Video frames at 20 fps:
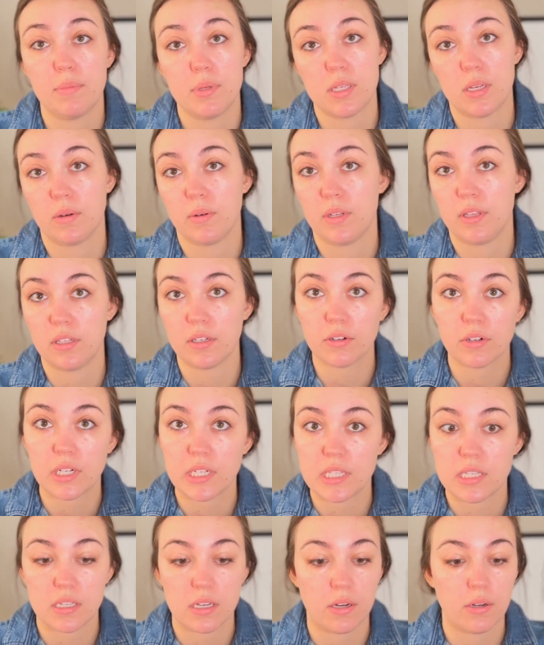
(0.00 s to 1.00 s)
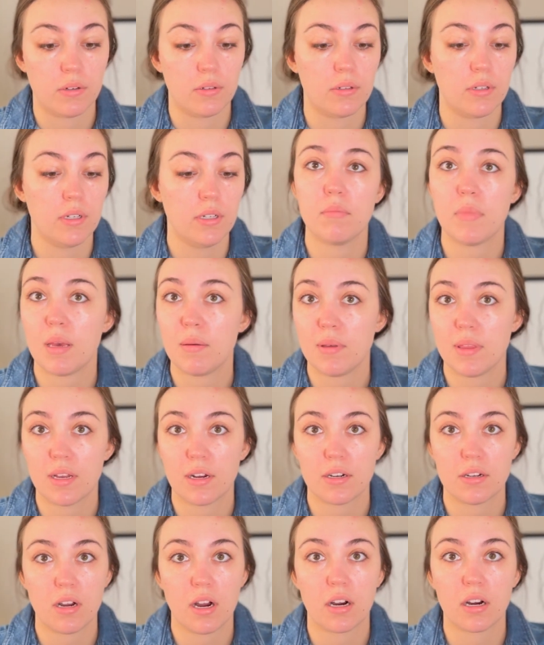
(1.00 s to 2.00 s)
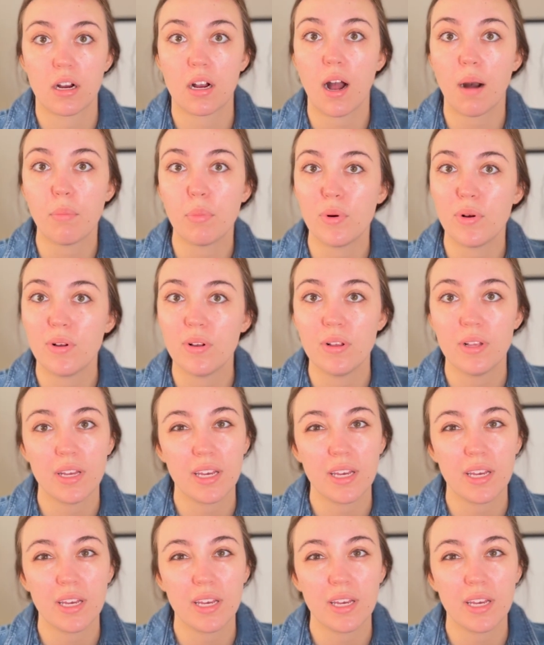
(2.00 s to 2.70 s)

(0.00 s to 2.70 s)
So in the green zone, maybe there are a couple